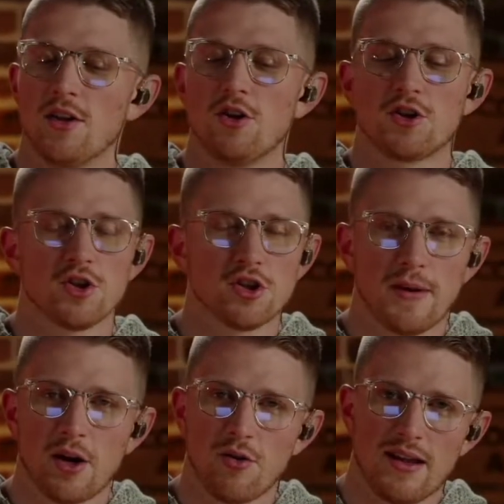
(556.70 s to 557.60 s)
You can search it
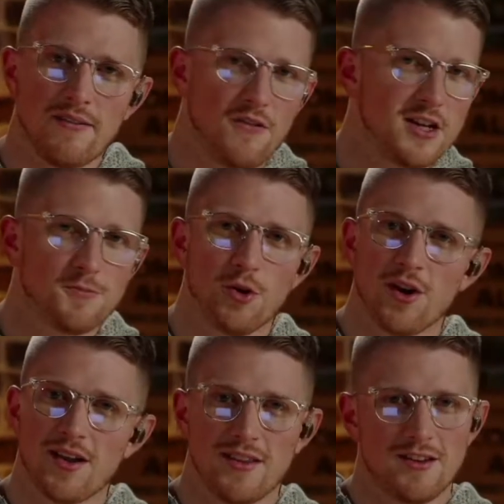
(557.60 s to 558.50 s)
by going to
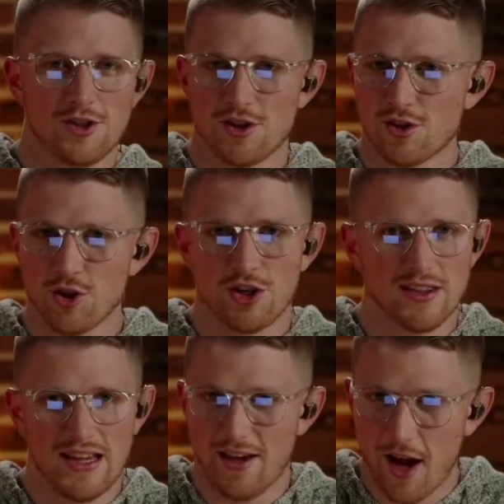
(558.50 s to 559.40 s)
Facebook and then just searching
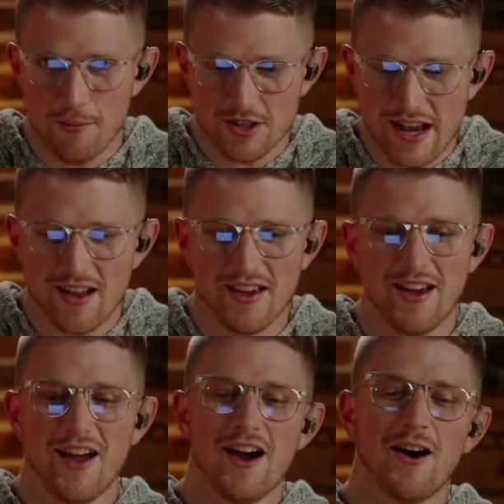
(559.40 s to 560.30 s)
the Ecommerce Alley,